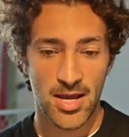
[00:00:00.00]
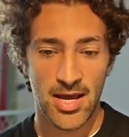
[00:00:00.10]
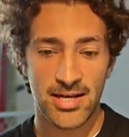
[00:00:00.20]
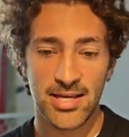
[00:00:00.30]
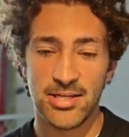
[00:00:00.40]

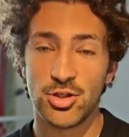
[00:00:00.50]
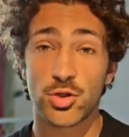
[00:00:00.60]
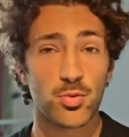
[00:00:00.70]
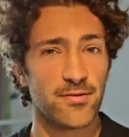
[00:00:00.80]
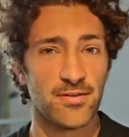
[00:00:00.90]
And here you
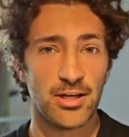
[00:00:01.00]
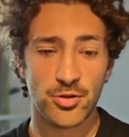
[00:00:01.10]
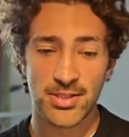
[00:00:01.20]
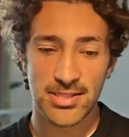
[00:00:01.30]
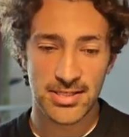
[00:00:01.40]
just want to fill in
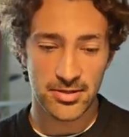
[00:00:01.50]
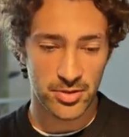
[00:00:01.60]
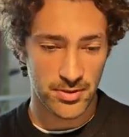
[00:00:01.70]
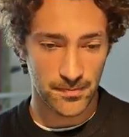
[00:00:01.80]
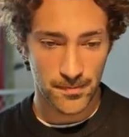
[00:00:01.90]
your details.